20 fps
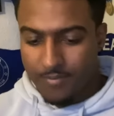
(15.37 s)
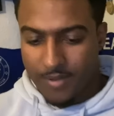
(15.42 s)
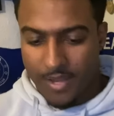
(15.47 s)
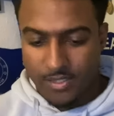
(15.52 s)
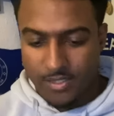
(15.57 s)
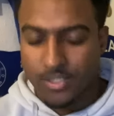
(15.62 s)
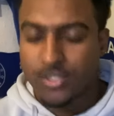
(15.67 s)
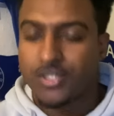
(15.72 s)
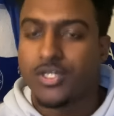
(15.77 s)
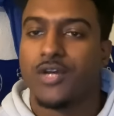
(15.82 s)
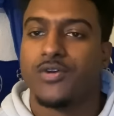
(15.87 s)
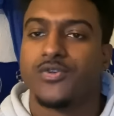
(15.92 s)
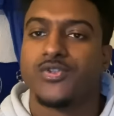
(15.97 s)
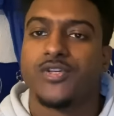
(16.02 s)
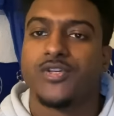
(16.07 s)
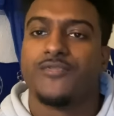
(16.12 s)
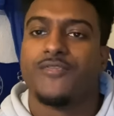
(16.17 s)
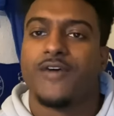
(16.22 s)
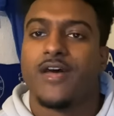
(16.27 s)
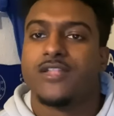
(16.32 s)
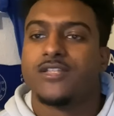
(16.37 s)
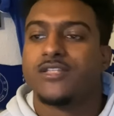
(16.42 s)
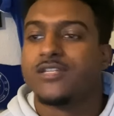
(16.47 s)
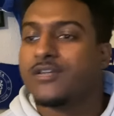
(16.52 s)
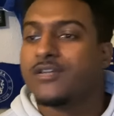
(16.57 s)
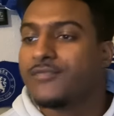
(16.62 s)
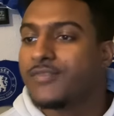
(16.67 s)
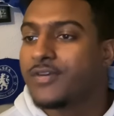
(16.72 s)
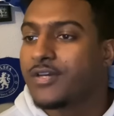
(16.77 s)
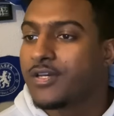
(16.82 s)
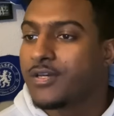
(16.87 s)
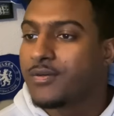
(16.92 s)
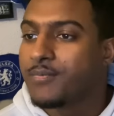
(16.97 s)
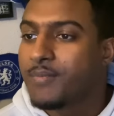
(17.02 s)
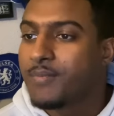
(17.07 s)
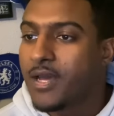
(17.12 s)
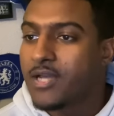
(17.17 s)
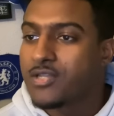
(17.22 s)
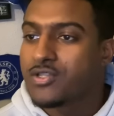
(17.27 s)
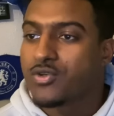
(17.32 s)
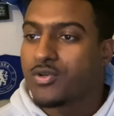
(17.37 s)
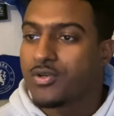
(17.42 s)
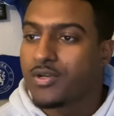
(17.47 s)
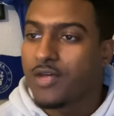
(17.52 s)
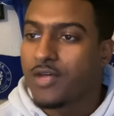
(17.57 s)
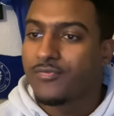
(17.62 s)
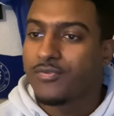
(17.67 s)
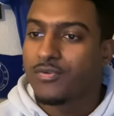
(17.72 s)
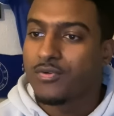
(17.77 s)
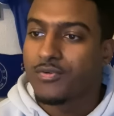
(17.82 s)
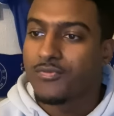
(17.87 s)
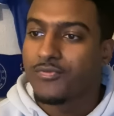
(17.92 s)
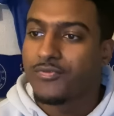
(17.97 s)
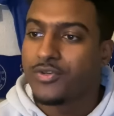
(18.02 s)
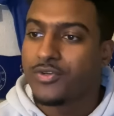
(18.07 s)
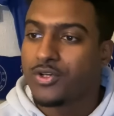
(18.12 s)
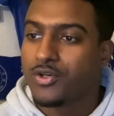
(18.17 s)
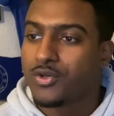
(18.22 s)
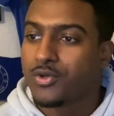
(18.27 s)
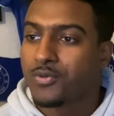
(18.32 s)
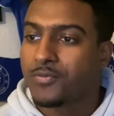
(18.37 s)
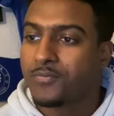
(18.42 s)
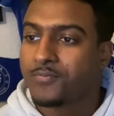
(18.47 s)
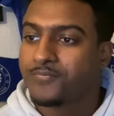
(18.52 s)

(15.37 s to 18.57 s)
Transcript: back to Chelsea Fan TV, back to another review.